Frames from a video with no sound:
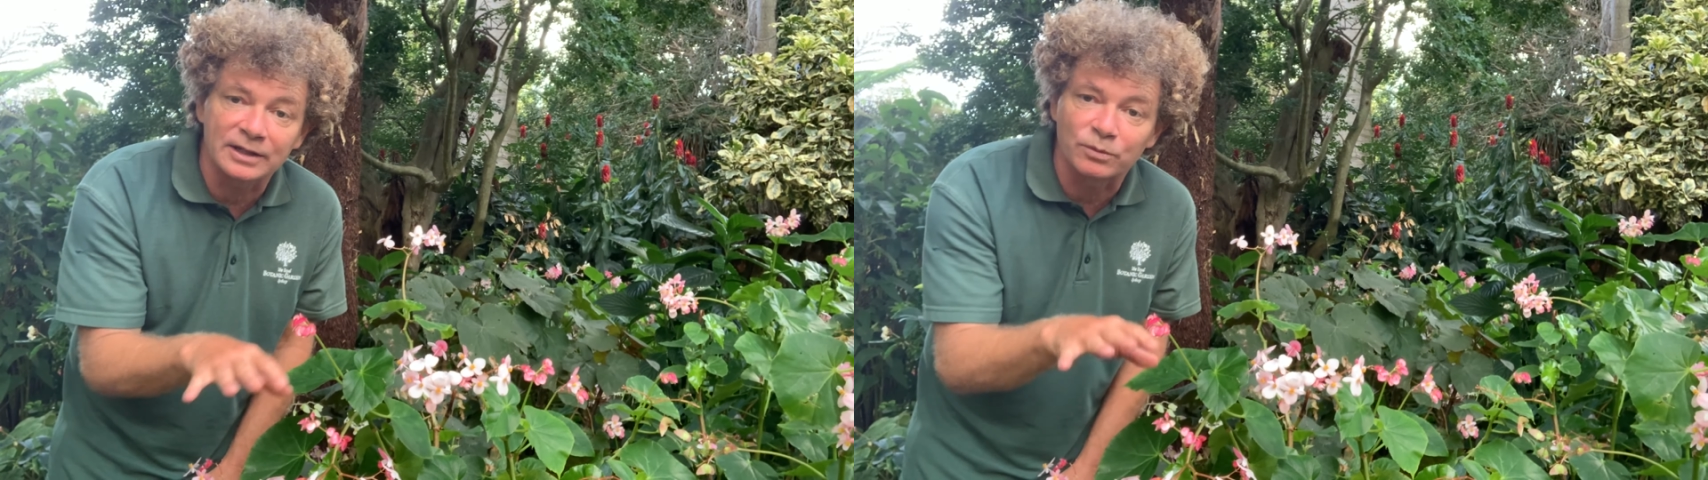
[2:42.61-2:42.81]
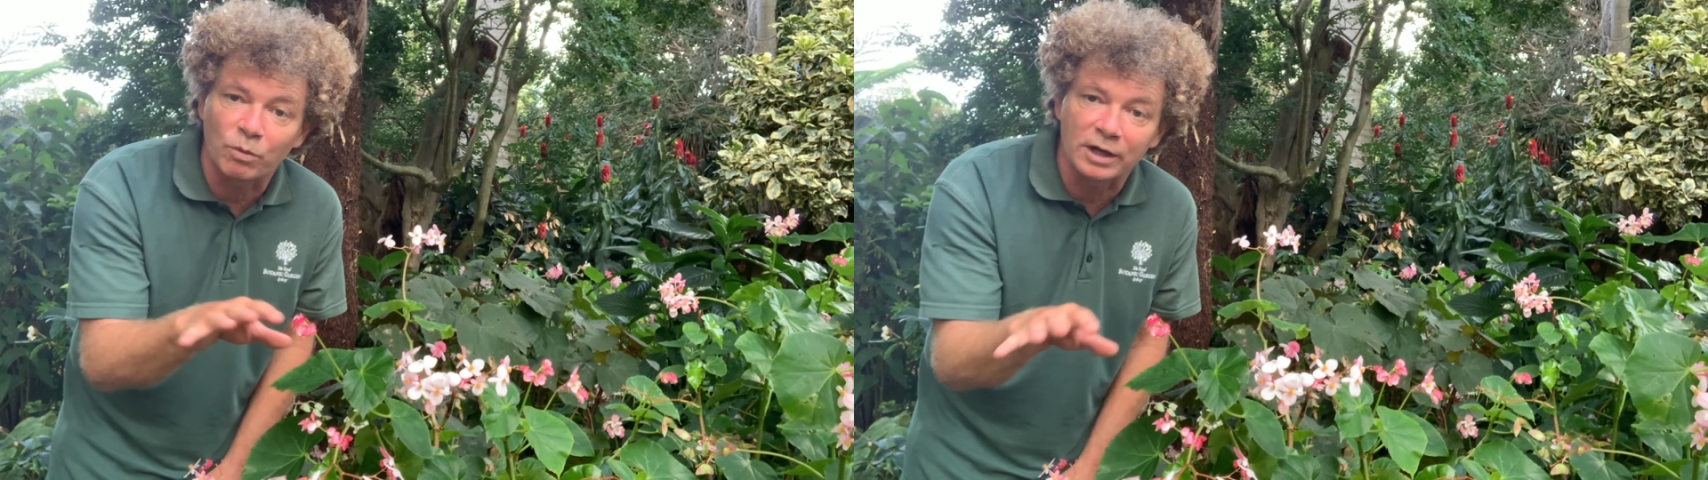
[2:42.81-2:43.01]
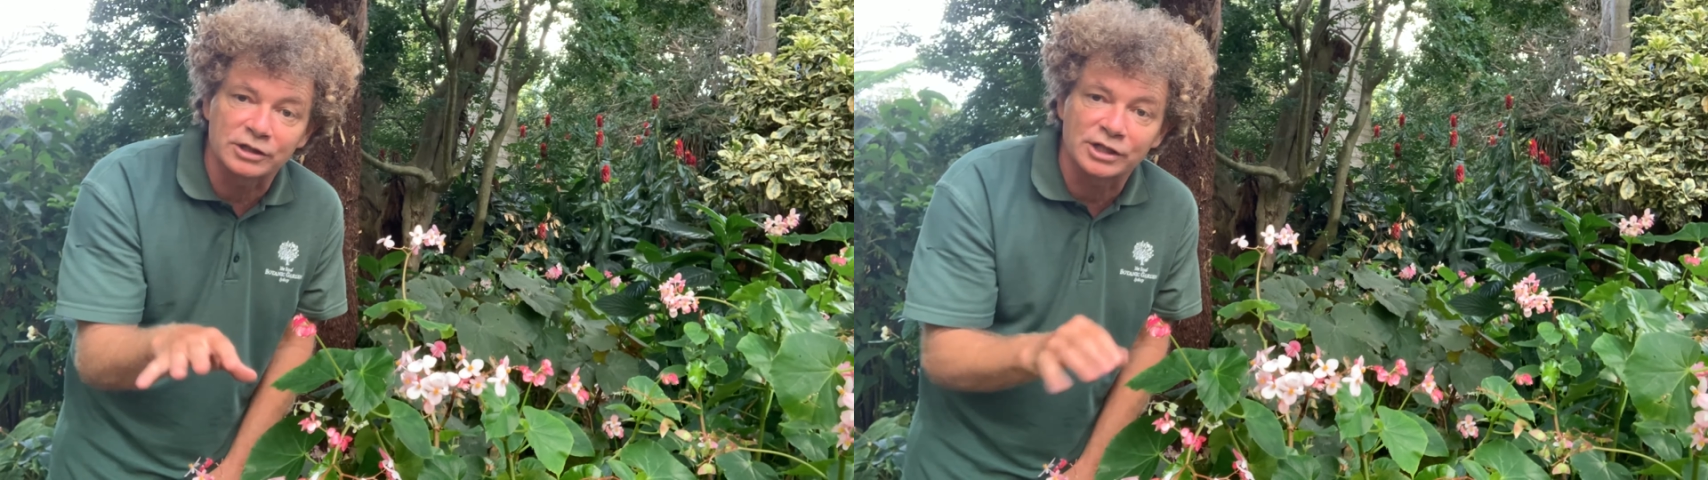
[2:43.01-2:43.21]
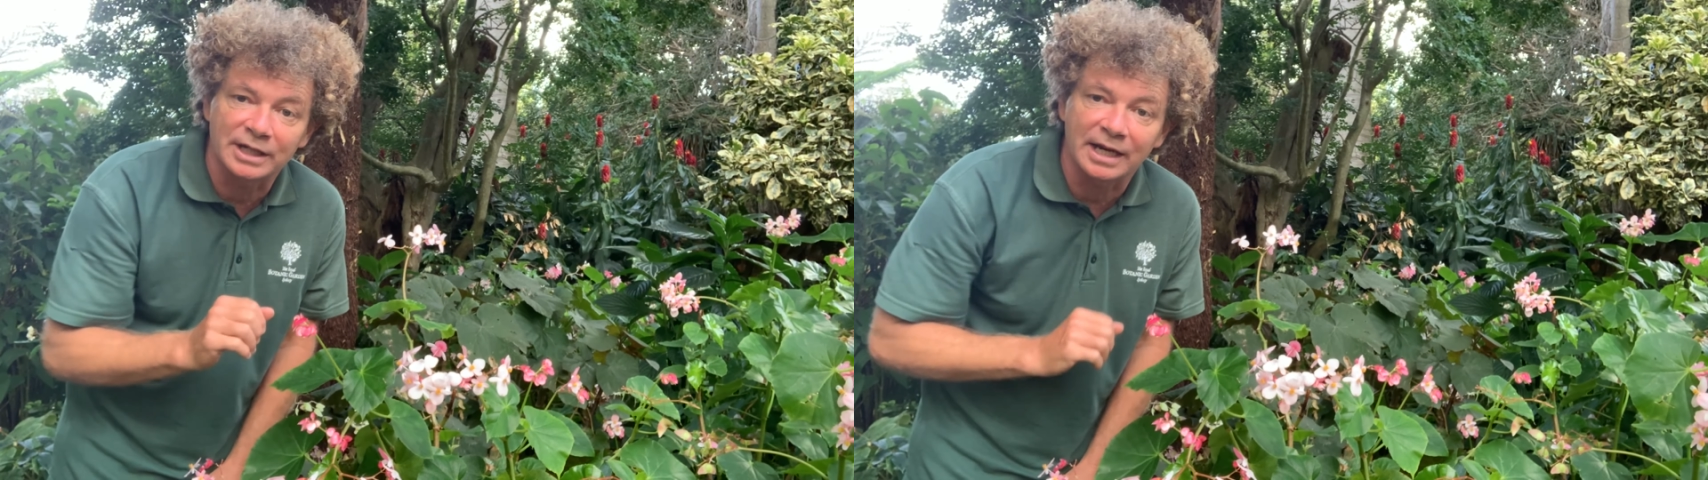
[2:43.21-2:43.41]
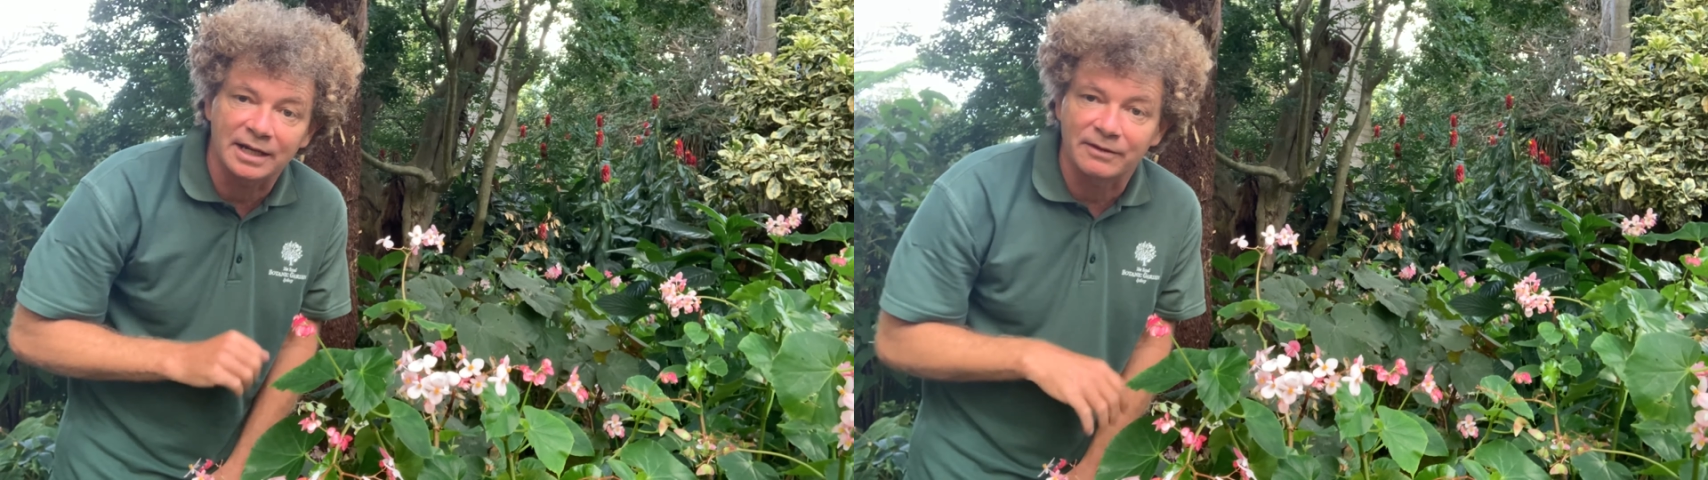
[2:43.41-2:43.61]
is one
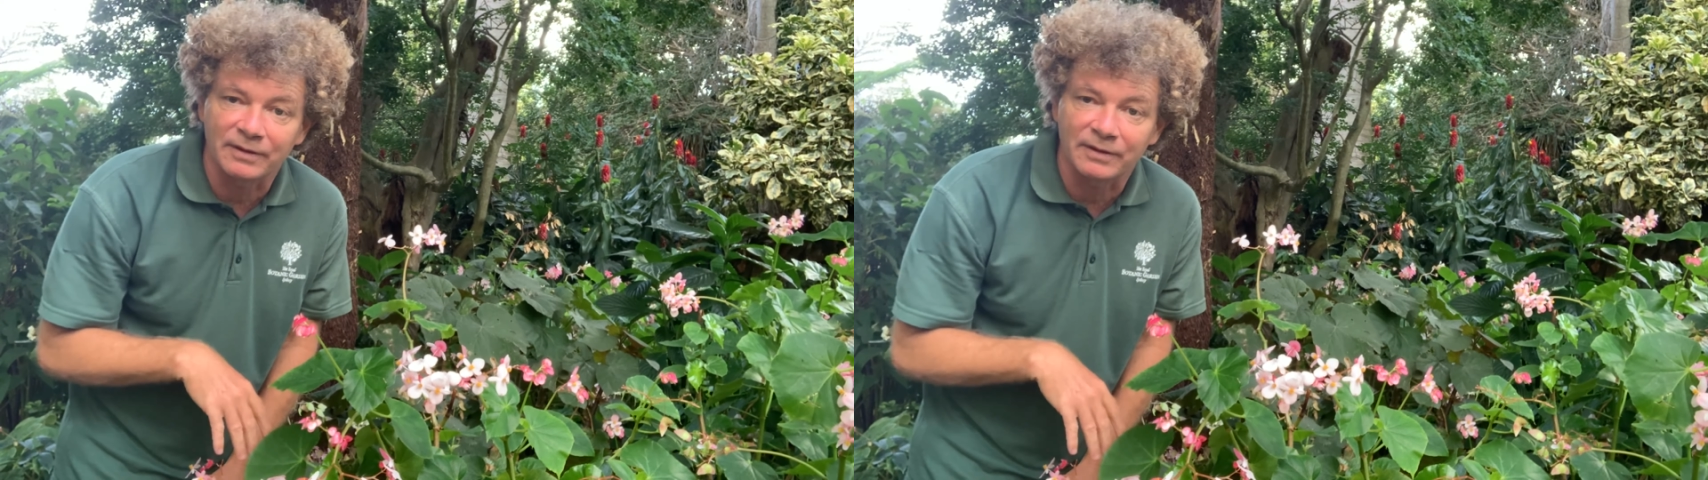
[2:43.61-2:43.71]
genetic